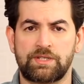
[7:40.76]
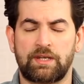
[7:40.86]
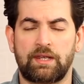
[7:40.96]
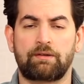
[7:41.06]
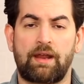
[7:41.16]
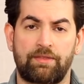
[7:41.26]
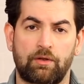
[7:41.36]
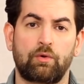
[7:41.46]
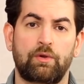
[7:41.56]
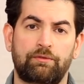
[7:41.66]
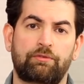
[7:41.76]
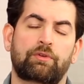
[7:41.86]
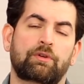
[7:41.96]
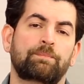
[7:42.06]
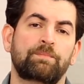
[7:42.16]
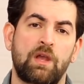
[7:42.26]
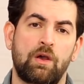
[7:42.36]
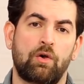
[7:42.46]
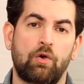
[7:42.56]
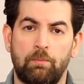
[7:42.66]
then I rather go in for a
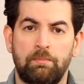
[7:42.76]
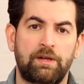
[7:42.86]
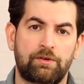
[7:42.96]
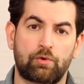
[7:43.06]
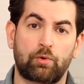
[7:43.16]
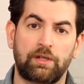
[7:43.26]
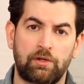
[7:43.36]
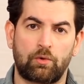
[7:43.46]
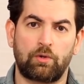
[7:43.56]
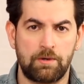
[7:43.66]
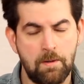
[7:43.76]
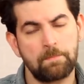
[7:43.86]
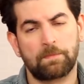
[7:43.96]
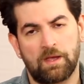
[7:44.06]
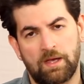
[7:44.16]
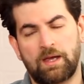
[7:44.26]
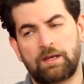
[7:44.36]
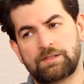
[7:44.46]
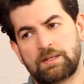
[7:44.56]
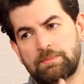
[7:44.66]
homemade roti roll.
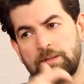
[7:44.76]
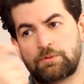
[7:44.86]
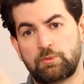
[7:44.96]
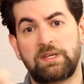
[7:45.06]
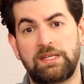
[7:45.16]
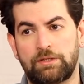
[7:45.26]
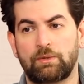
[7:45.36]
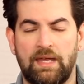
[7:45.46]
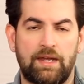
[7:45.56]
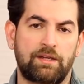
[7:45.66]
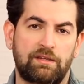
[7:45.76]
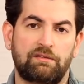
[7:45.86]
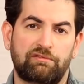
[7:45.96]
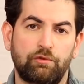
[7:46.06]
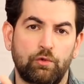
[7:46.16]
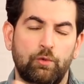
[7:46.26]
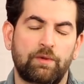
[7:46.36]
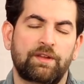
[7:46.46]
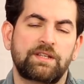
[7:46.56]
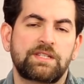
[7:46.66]
And sometimes we need to carry food
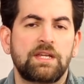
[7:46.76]
with us.